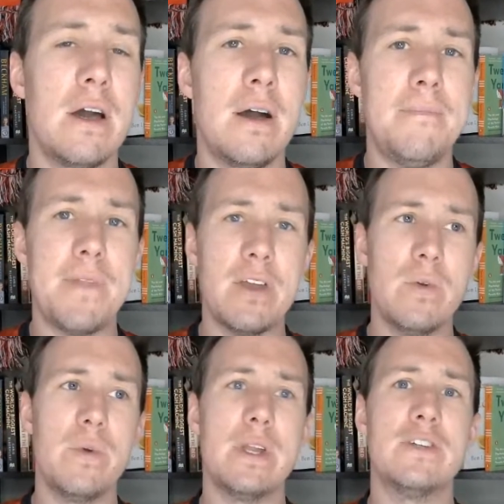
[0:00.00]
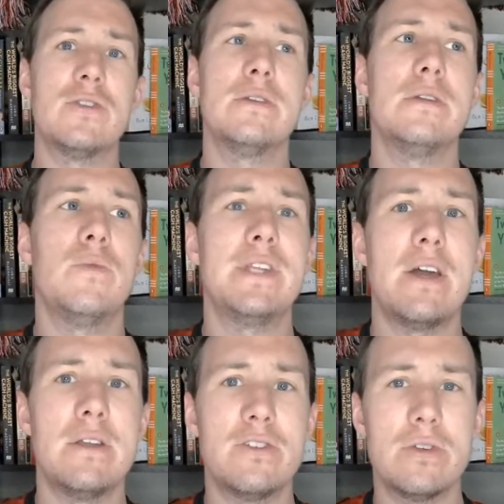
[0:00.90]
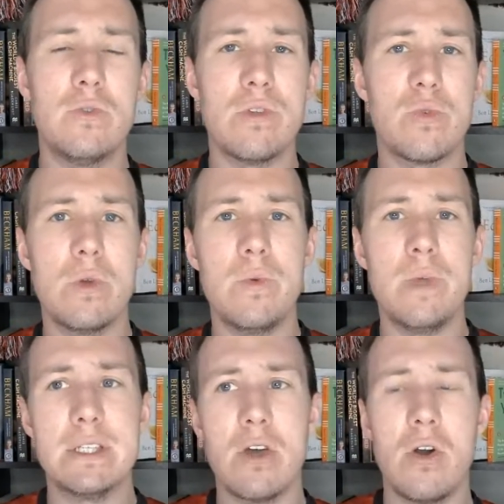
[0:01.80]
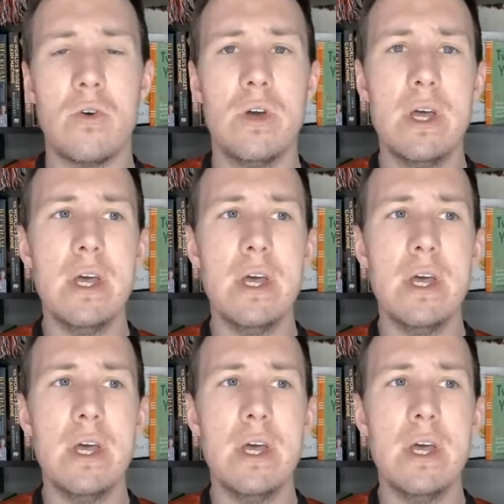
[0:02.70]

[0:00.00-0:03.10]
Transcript: I know he went down injured 2 or 3 weeks ago.